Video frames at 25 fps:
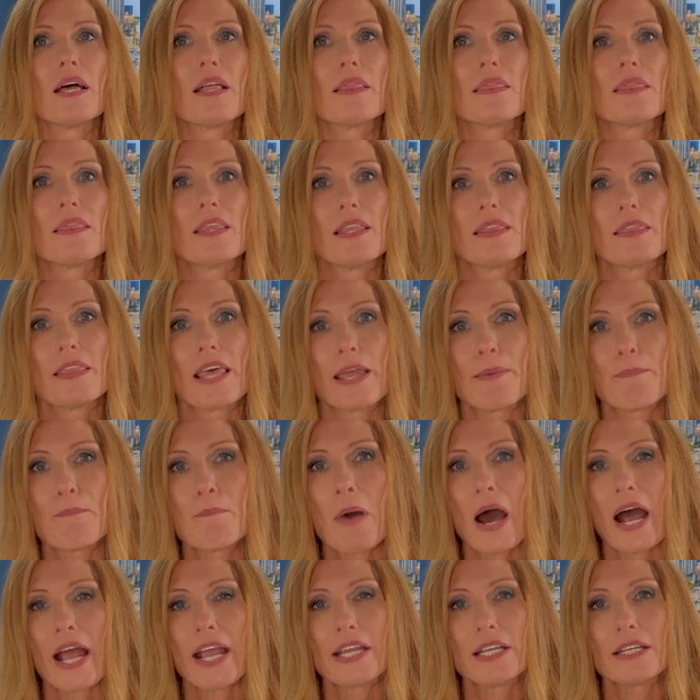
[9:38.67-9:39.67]
then they
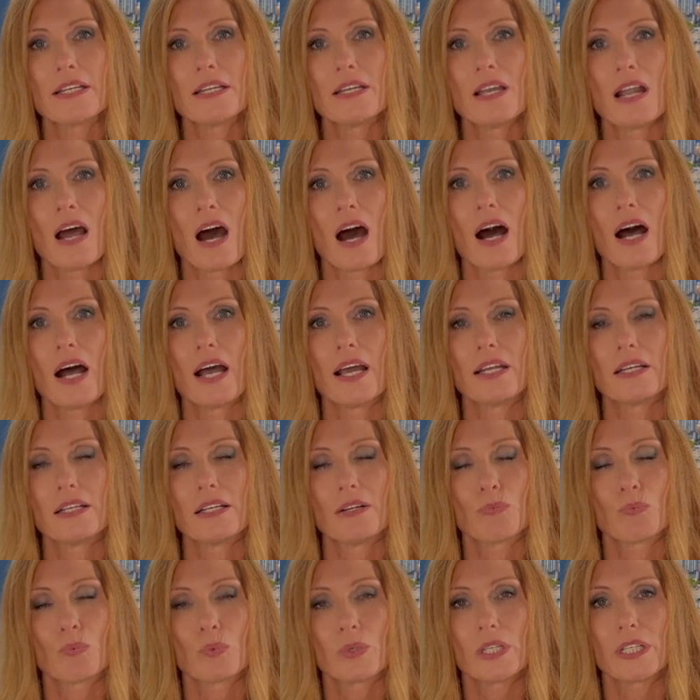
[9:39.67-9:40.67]
might not
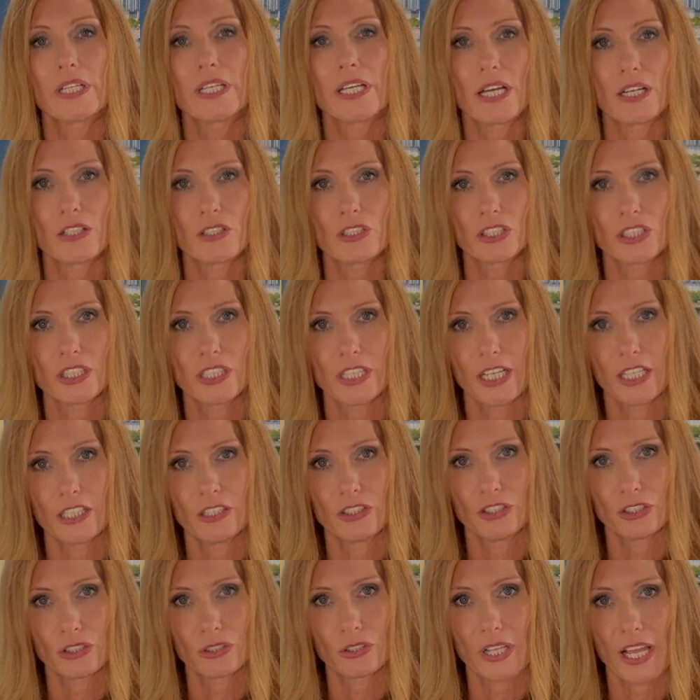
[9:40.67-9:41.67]
really
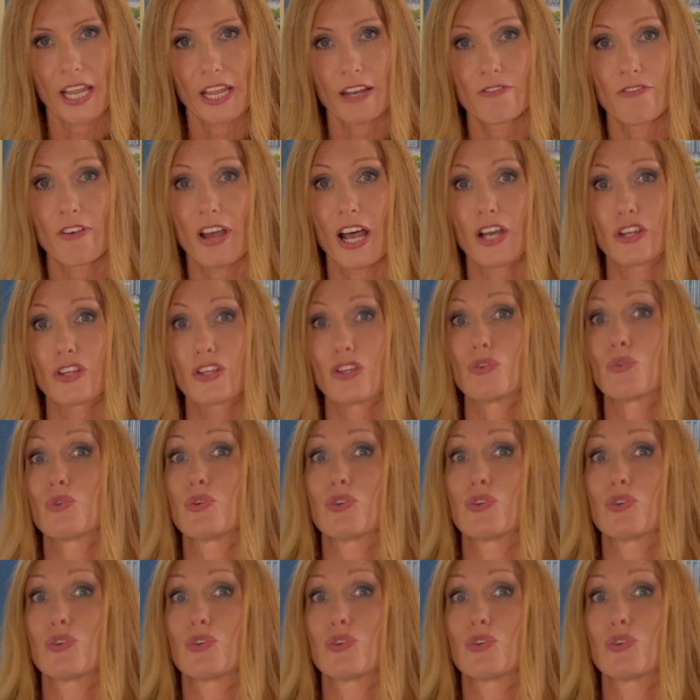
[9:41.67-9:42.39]
understand your land value.